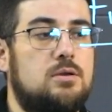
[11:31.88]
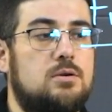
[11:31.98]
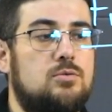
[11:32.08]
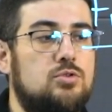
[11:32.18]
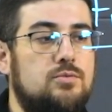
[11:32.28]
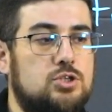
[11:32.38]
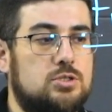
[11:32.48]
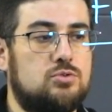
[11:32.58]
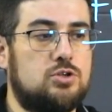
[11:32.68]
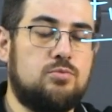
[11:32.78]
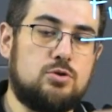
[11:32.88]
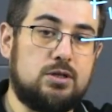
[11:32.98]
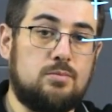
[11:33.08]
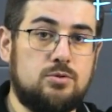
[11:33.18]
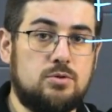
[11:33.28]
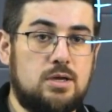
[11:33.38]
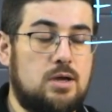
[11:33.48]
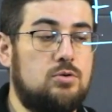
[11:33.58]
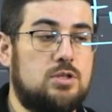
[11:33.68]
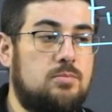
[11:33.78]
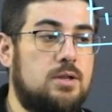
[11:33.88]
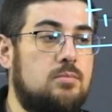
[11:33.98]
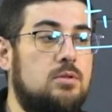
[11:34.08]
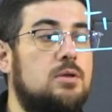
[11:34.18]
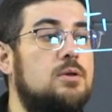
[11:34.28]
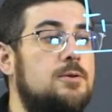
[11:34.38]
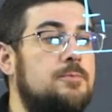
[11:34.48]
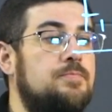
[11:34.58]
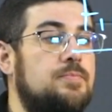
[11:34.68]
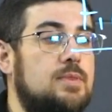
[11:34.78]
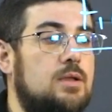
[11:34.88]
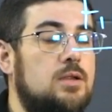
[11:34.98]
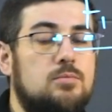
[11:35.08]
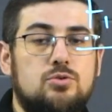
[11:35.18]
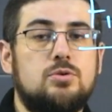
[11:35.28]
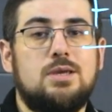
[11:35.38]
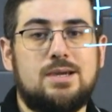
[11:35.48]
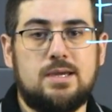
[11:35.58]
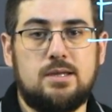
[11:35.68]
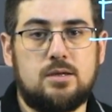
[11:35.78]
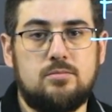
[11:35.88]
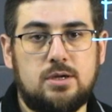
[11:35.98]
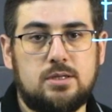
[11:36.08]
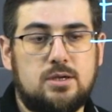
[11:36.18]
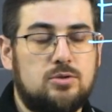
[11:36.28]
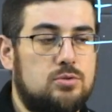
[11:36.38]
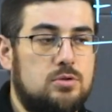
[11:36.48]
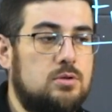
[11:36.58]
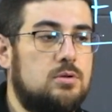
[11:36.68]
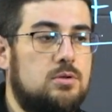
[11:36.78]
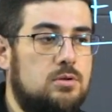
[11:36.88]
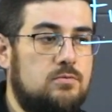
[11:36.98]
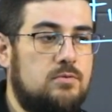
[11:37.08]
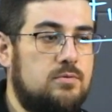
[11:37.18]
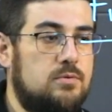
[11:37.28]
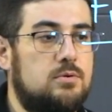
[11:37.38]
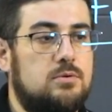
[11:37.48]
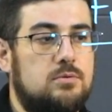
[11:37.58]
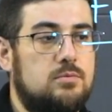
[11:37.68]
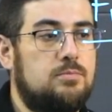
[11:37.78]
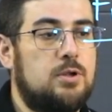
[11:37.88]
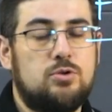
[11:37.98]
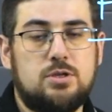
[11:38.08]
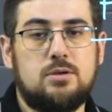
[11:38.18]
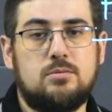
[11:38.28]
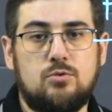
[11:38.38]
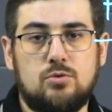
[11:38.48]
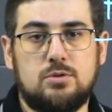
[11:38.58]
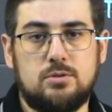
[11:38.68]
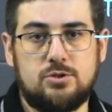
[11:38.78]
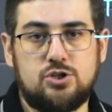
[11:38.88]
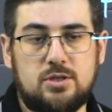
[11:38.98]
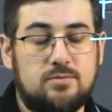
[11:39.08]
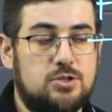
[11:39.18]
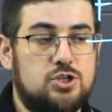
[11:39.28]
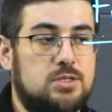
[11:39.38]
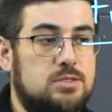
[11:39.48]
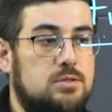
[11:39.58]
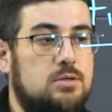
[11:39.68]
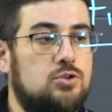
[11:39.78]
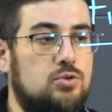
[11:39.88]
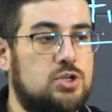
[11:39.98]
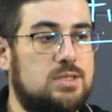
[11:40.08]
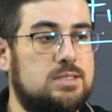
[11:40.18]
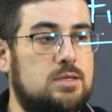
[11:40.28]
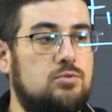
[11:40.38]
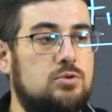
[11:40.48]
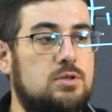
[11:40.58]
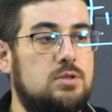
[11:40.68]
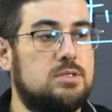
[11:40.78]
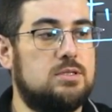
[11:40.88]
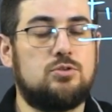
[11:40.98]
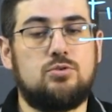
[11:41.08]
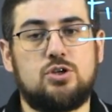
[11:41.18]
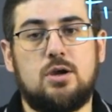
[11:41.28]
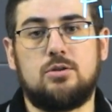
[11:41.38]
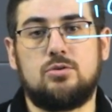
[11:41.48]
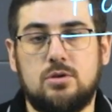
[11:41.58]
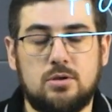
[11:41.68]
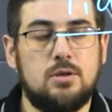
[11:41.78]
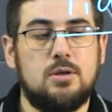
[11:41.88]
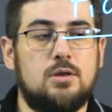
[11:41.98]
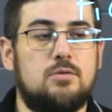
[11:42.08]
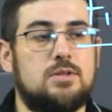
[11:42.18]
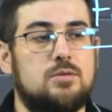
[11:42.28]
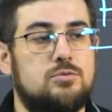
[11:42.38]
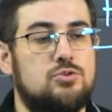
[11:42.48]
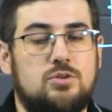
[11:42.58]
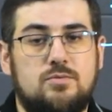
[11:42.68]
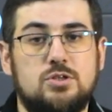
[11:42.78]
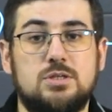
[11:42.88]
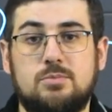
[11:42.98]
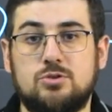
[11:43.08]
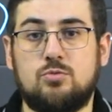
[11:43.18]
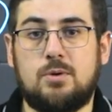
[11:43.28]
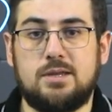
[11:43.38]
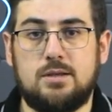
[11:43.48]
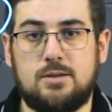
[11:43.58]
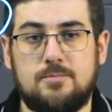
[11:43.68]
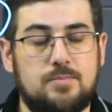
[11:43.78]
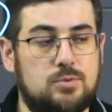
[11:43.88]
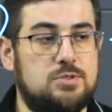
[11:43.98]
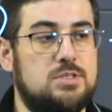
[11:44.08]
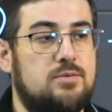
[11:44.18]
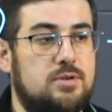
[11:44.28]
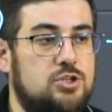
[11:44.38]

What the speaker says: target, and it's just moving along the curve of some sort of parabola, or other objects that can start rotating in flight. Point C will be the only point that in this case moves progressively, i.e. without rotating.